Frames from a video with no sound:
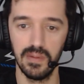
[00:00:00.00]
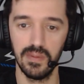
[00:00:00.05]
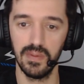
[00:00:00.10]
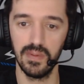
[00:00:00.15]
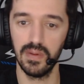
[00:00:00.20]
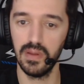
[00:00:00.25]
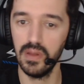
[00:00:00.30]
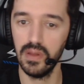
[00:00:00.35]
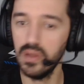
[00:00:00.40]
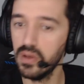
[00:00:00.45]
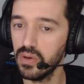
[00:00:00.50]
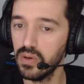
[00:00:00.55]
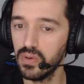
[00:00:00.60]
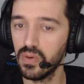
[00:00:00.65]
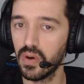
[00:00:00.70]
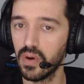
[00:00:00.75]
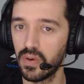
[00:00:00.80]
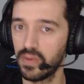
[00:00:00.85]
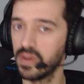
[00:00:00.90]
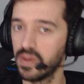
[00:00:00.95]

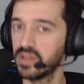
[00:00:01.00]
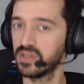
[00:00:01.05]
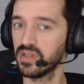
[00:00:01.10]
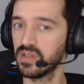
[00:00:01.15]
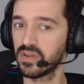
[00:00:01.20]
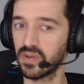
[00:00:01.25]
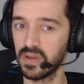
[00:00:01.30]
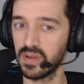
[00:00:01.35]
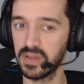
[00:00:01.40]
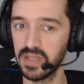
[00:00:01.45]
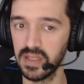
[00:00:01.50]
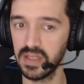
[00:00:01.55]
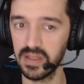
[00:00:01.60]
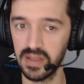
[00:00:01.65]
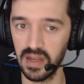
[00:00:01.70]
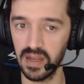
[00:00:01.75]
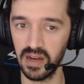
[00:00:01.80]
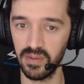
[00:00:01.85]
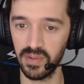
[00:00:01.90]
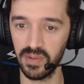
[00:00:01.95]
new original content
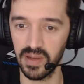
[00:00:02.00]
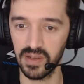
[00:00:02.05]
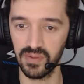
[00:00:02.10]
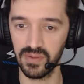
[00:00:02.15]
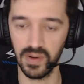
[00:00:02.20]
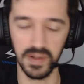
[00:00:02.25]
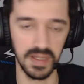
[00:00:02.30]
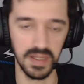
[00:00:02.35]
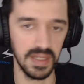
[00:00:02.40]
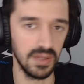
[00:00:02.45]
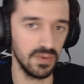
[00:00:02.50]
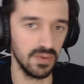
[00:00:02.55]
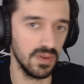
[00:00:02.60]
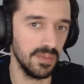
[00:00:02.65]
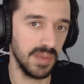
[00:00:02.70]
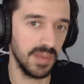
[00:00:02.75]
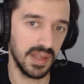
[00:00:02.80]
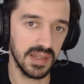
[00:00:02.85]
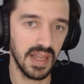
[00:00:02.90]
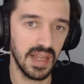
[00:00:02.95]
there because, well, then it
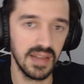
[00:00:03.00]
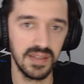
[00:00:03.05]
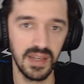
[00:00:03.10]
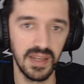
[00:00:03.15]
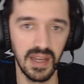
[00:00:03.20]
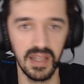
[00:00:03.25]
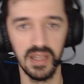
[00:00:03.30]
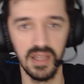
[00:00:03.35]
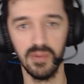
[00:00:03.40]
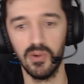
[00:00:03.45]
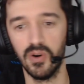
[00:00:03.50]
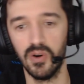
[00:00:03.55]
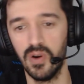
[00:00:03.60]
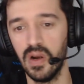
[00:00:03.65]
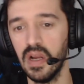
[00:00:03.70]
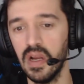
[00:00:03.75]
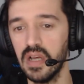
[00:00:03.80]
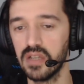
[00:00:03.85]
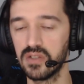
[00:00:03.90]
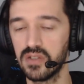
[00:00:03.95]
wouldn't be Classic anymore.
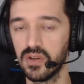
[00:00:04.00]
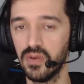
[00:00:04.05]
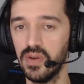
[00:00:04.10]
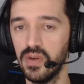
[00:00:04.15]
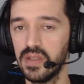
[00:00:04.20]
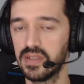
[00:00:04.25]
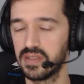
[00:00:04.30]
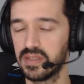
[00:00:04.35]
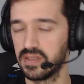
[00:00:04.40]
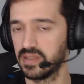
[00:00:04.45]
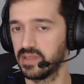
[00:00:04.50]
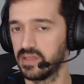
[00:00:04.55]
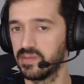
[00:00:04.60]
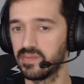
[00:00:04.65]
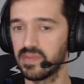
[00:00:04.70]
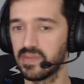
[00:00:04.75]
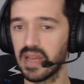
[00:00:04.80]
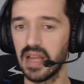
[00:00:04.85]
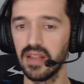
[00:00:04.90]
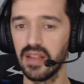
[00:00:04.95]
So it's
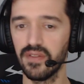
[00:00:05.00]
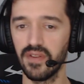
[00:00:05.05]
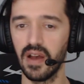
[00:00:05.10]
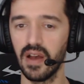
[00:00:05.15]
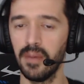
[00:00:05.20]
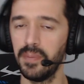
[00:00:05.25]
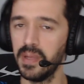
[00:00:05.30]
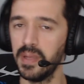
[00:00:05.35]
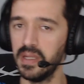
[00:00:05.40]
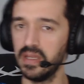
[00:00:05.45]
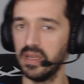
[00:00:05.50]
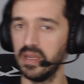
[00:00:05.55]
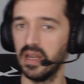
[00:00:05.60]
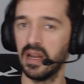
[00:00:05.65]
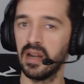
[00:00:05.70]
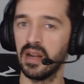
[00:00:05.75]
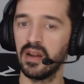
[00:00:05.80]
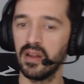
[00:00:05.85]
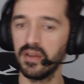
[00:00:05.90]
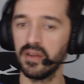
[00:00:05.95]
kind of up in the
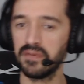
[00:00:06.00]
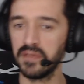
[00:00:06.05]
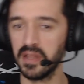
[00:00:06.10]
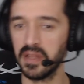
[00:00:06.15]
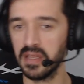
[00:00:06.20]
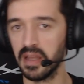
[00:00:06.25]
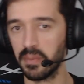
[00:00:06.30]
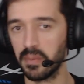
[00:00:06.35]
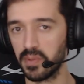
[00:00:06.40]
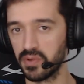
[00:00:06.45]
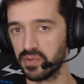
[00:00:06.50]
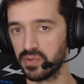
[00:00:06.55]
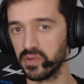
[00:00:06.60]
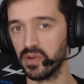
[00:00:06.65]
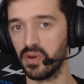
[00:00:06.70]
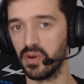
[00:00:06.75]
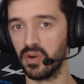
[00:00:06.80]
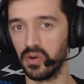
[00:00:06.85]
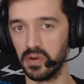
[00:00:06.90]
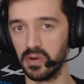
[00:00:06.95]
air if the numbers
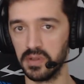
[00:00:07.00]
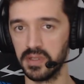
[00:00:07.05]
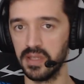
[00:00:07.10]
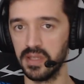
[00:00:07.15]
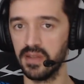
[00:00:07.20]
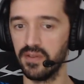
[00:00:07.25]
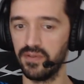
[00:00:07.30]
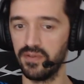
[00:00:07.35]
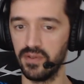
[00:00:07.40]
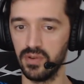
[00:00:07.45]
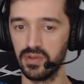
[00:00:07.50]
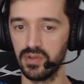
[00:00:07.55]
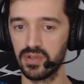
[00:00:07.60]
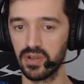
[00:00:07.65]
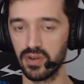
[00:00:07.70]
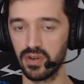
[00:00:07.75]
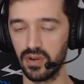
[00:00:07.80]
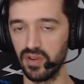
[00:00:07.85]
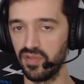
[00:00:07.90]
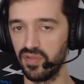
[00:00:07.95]
will hold in the
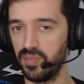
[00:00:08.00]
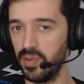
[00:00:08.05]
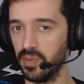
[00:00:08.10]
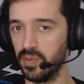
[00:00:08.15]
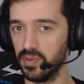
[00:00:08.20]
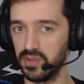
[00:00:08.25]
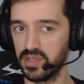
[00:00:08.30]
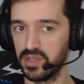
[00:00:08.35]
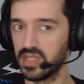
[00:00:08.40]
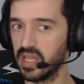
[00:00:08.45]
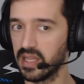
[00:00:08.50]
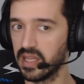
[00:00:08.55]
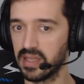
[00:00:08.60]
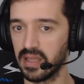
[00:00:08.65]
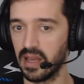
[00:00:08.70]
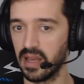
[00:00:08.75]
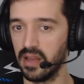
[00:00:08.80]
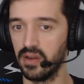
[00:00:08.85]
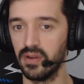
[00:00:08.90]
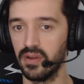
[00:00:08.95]
future or if people just get
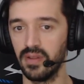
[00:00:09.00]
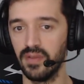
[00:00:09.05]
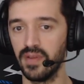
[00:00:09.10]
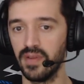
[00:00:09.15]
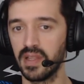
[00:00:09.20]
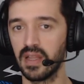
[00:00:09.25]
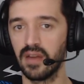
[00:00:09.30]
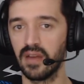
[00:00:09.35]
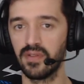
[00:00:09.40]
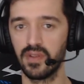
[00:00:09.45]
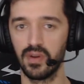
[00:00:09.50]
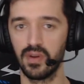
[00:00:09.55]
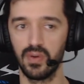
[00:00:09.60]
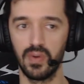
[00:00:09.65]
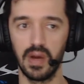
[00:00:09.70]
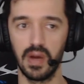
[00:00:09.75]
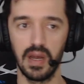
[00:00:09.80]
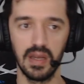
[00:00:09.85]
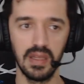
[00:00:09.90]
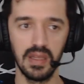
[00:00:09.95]
tired of it after a
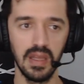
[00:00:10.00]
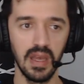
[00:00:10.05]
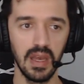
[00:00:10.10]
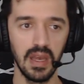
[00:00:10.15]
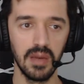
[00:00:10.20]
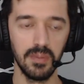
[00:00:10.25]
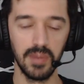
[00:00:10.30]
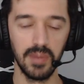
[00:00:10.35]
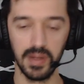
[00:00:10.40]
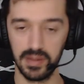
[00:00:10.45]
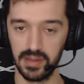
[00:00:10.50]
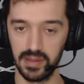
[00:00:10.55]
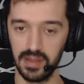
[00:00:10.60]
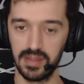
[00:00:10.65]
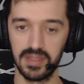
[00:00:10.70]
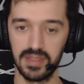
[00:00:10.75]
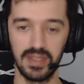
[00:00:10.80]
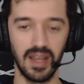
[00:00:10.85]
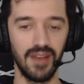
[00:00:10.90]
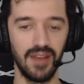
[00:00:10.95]
while. But
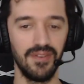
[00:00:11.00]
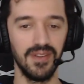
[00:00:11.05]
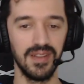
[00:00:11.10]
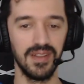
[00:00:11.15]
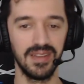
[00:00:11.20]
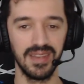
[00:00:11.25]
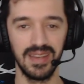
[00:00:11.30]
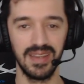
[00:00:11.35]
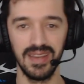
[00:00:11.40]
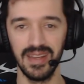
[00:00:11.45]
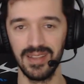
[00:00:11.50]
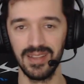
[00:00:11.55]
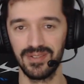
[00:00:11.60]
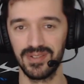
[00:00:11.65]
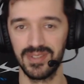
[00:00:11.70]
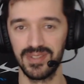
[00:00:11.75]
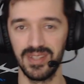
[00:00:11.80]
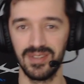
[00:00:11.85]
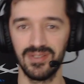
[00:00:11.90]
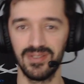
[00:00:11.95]
it's definitely
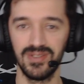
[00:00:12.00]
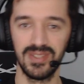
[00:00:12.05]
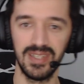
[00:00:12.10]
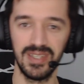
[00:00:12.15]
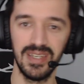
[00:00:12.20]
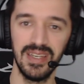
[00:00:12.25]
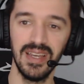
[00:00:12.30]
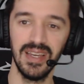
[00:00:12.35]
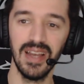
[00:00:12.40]
interesting to see